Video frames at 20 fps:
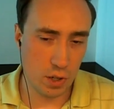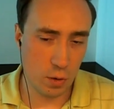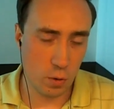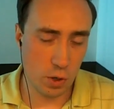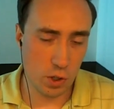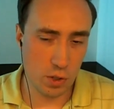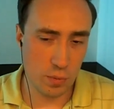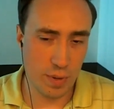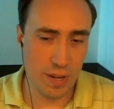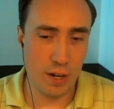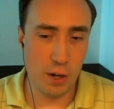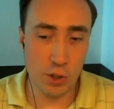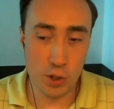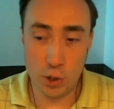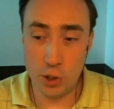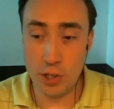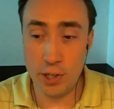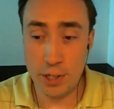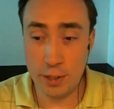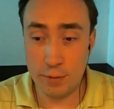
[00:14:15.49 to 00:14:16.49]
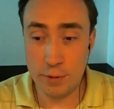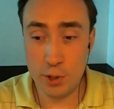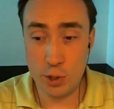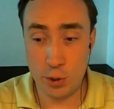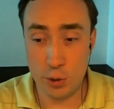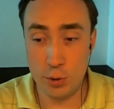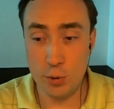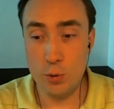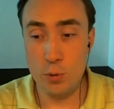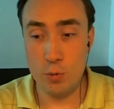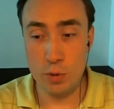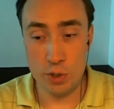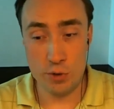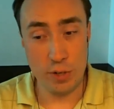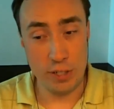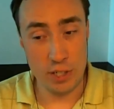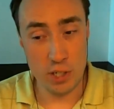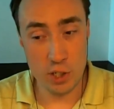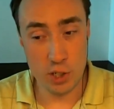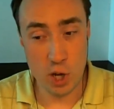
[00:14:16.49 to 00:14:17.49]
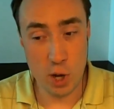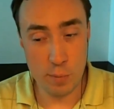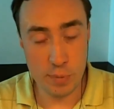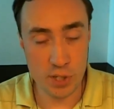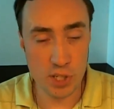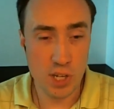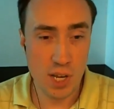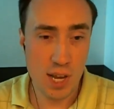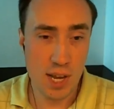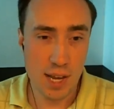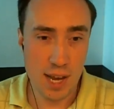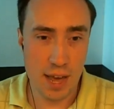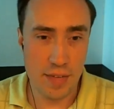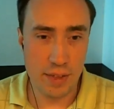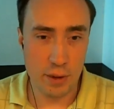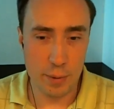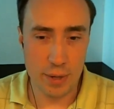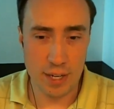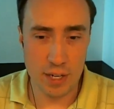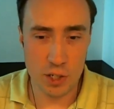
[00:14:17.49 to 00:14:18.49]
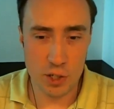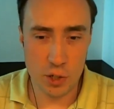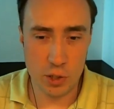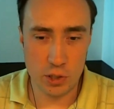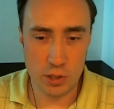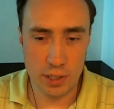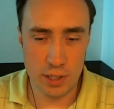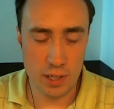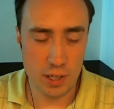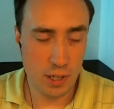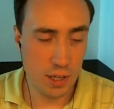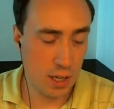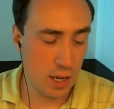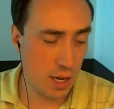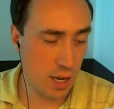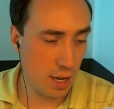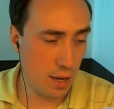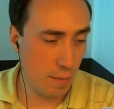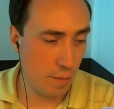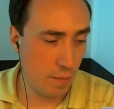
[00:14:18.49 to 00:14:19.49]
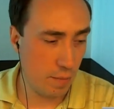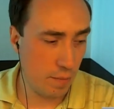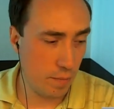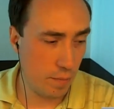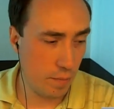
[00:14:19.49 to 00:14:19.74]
or to be an alternative to restricted scopes, I think we can certainly, um,